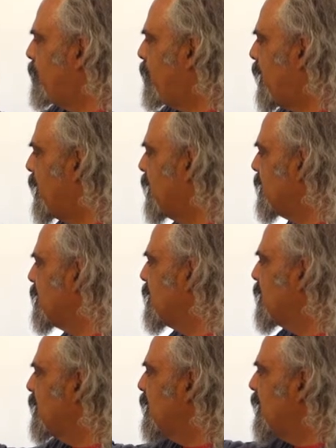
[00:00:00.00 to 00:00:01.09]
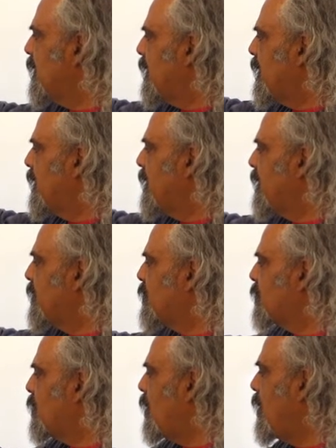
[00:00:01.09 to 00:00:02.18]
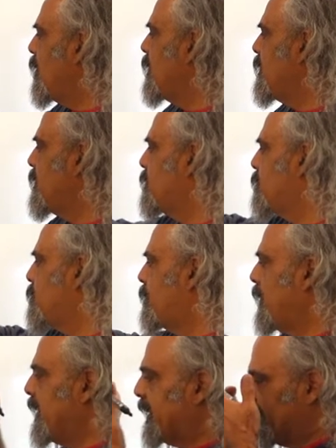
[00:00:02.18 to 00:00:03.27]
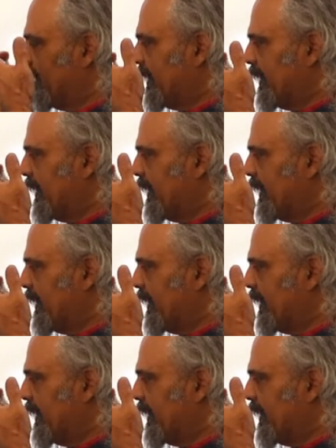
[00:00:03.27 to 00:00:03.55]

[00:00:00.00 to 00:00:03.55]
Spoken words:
part, the skull is breaking